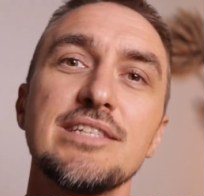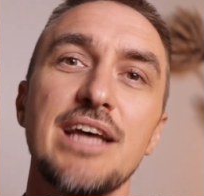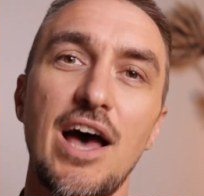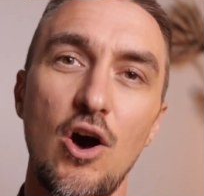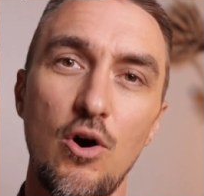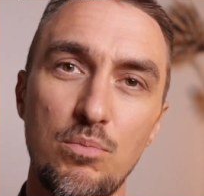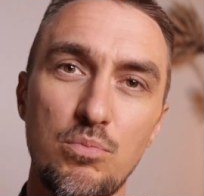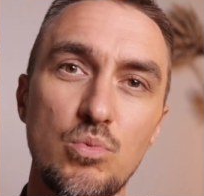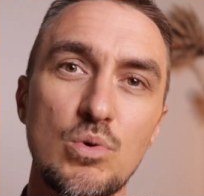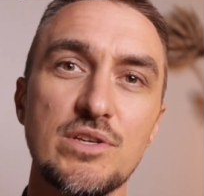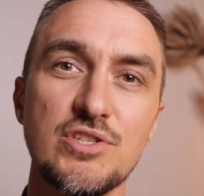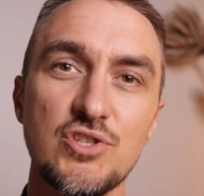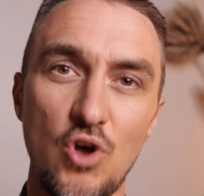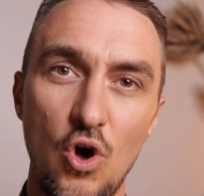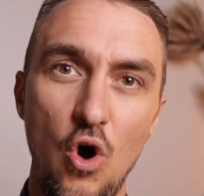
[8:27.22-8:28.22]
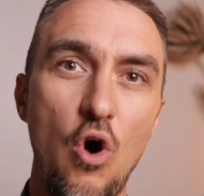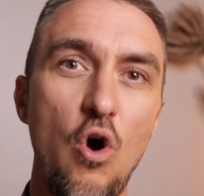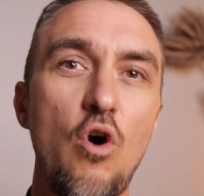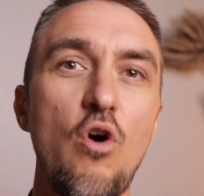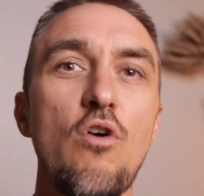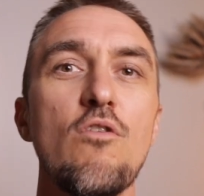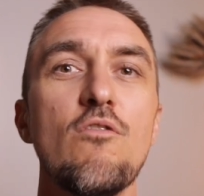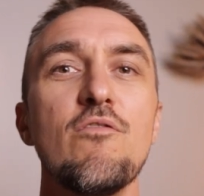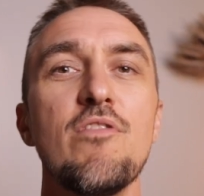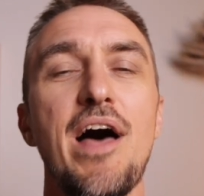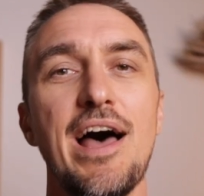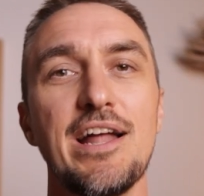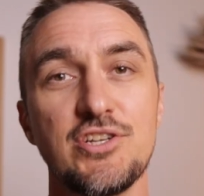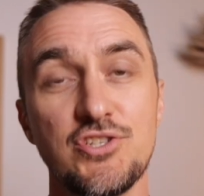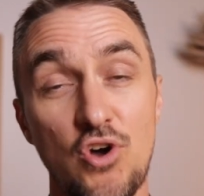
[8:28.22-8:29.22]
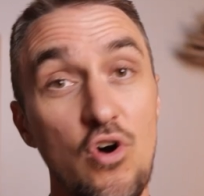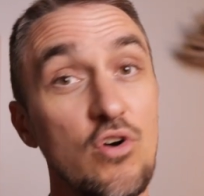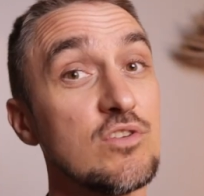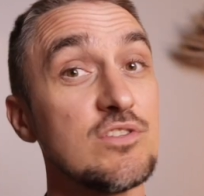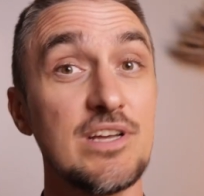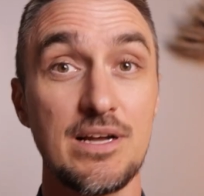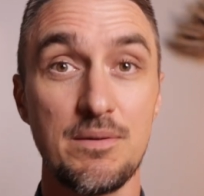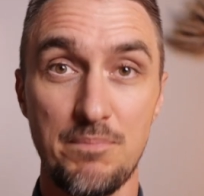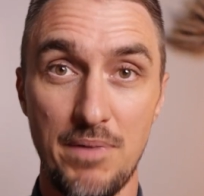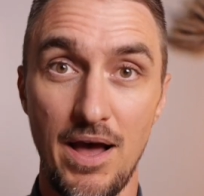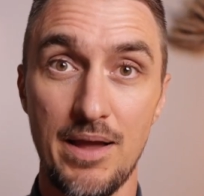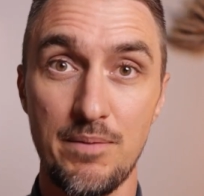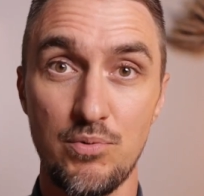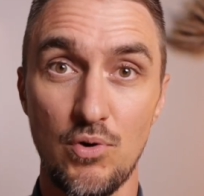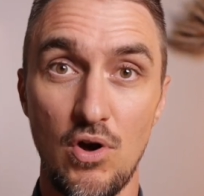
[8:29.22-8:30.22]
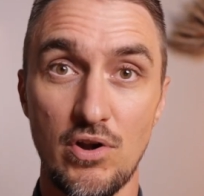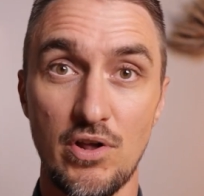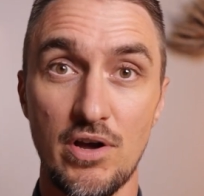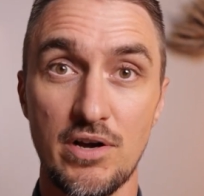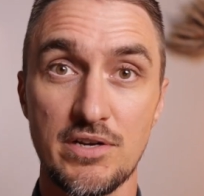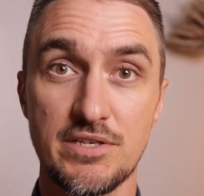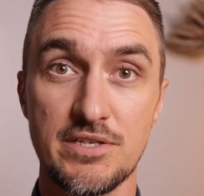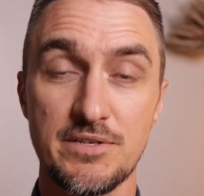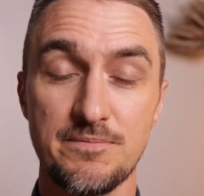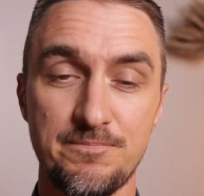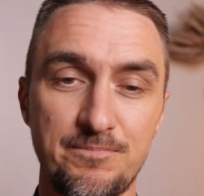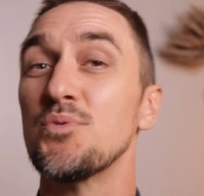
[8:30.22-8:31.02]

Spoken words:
to help resolve that toxic byproduct.